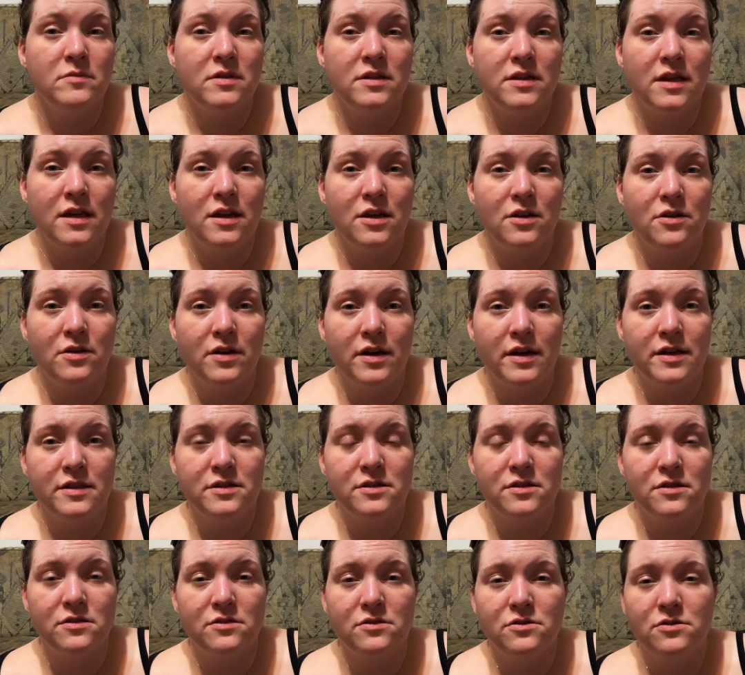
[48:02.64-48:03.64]
you guys
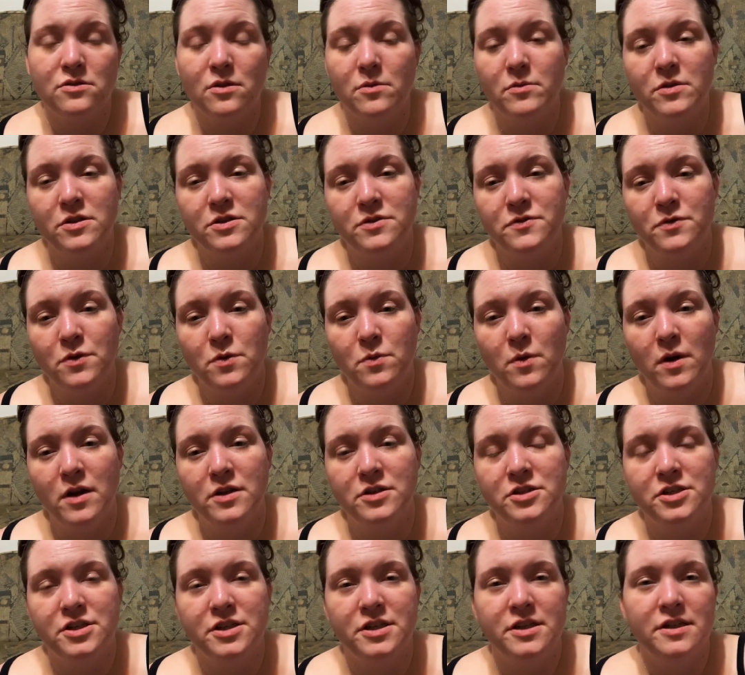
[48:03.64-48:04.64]
so much for
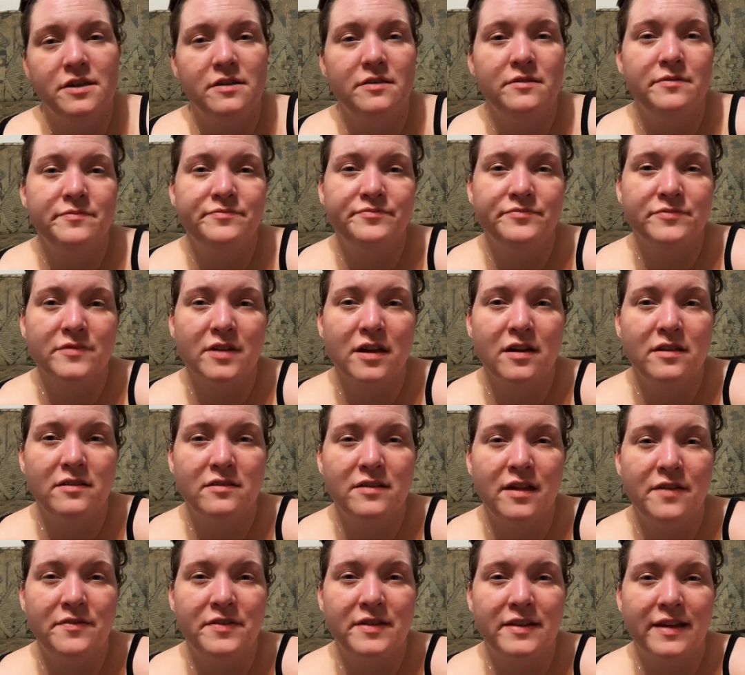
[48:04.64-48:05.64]
watching. Love and
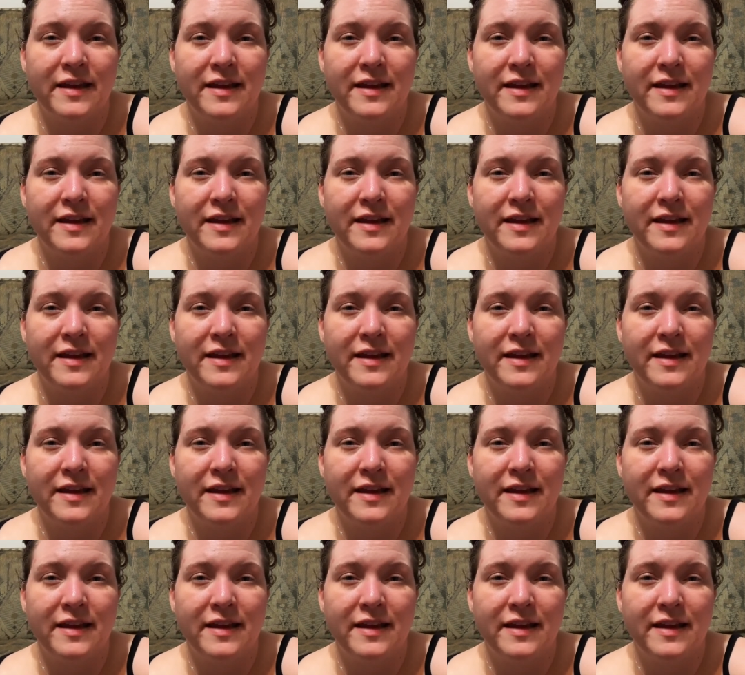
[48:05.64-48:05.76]
light.